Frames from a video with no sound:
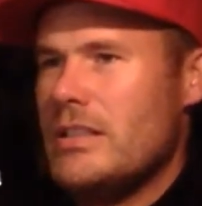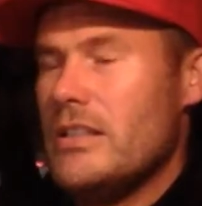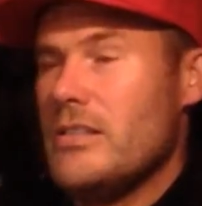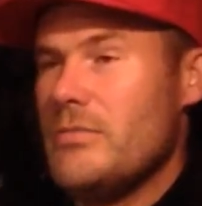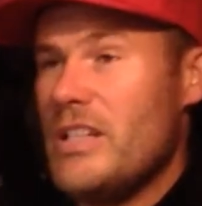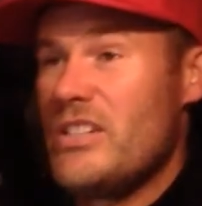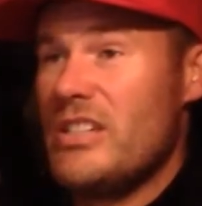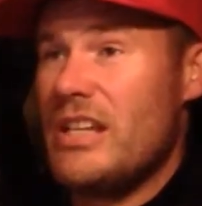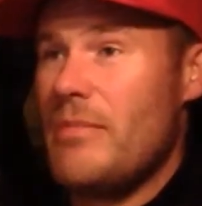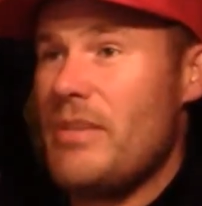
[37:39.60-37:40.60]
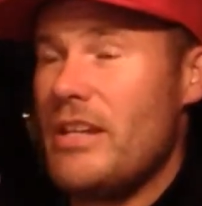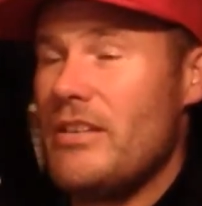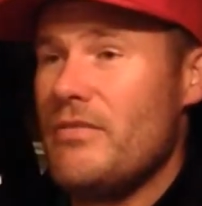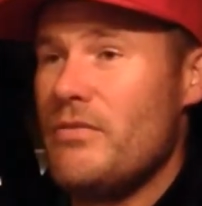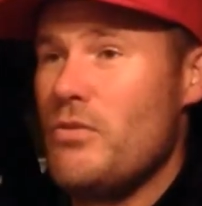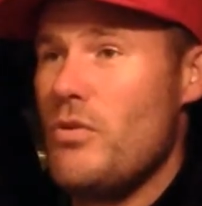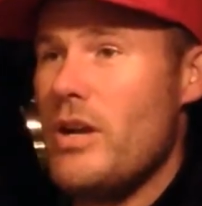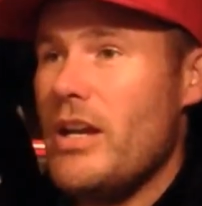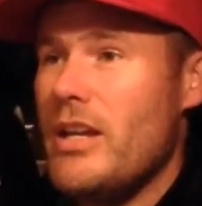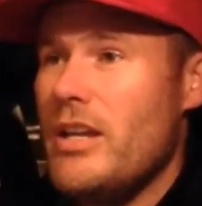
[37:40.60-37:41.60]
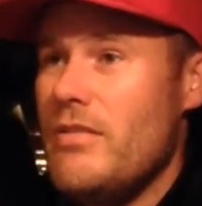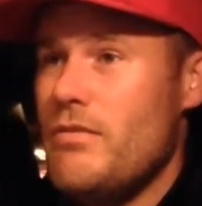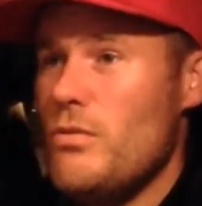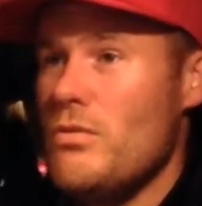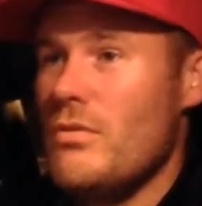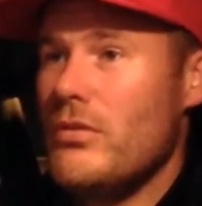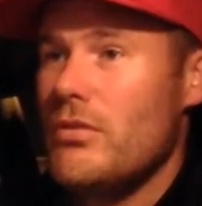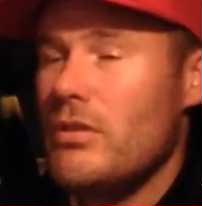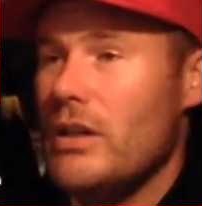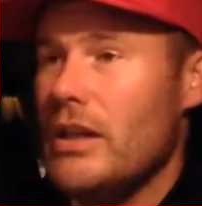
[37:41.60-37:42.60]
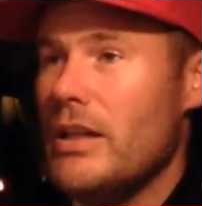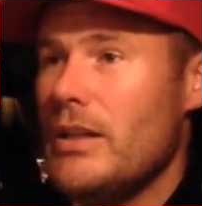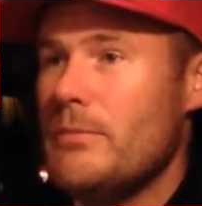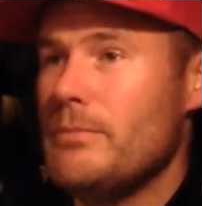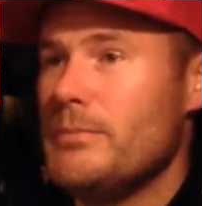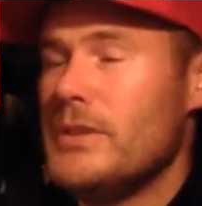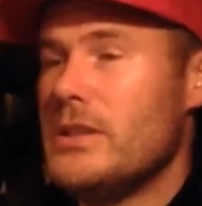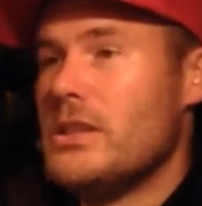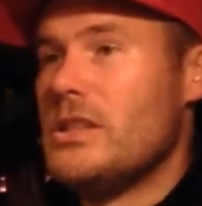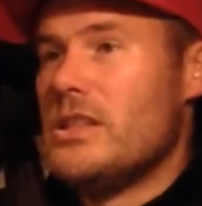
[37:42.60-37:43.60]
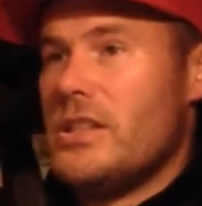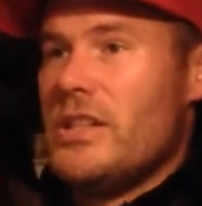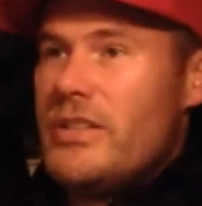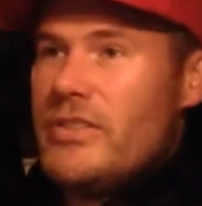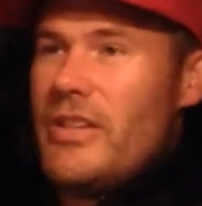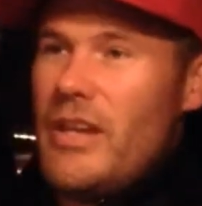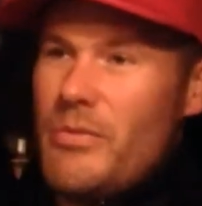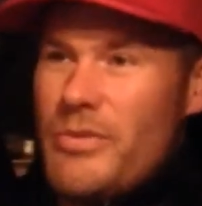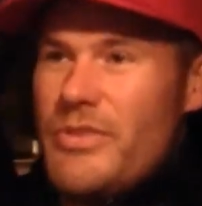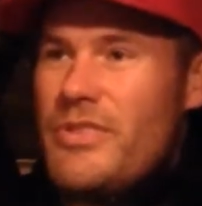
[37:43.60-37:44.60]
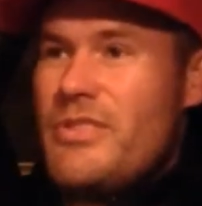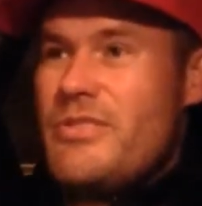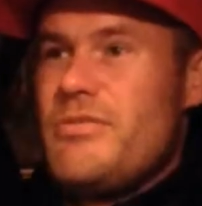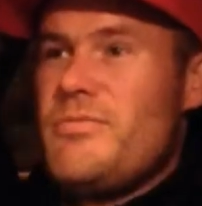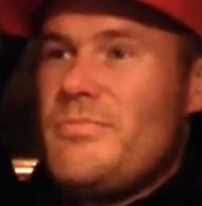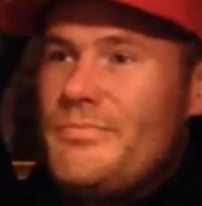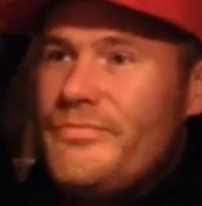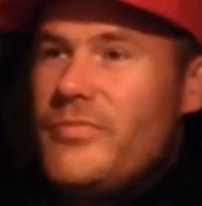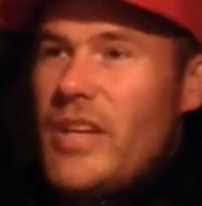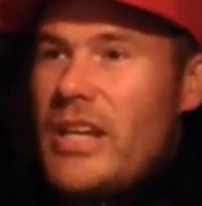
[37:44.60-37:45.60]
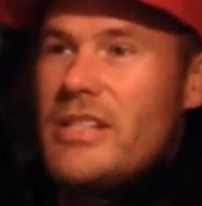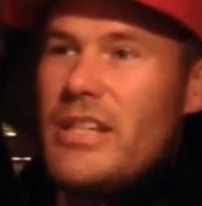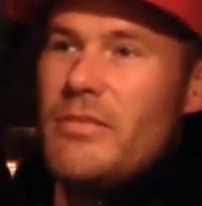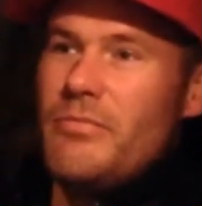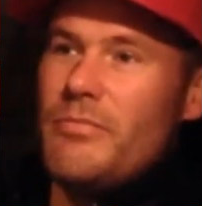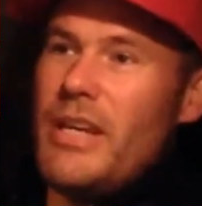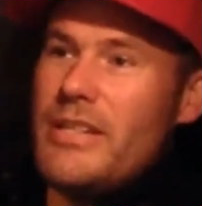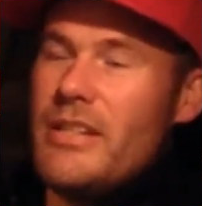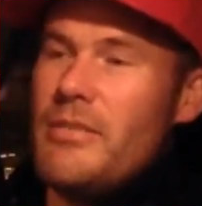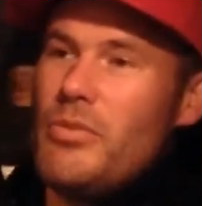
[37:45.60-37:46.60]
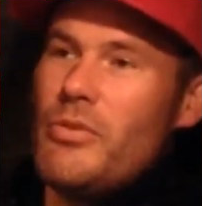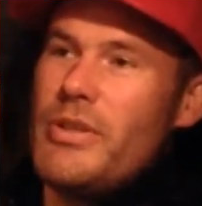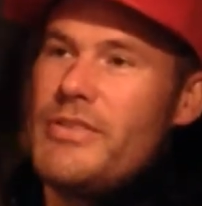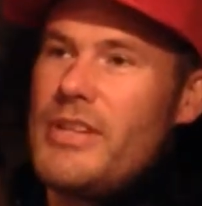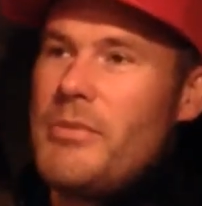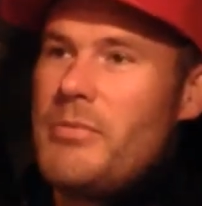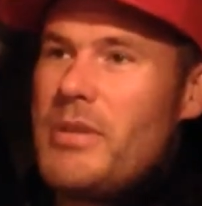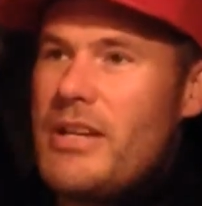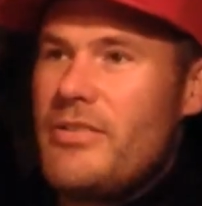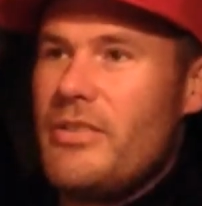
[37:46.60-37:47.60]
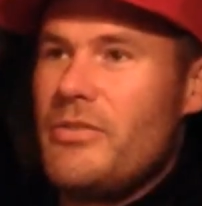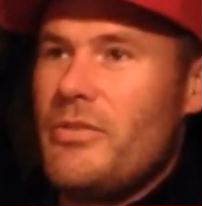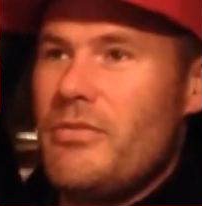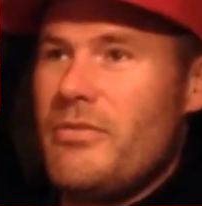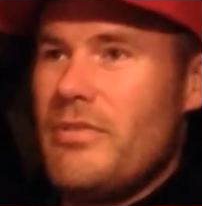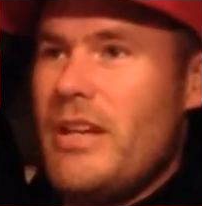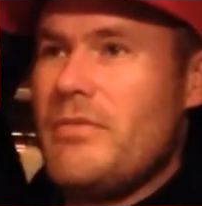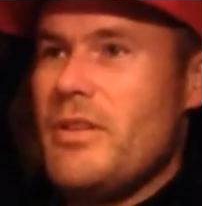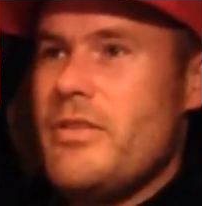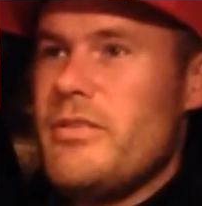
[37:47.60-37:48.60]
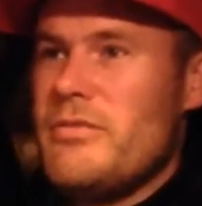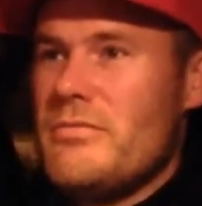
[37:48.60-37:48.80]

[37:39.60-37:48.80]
Managed to tap that in for a 4, and so that was 18 points coming back, so sort of level on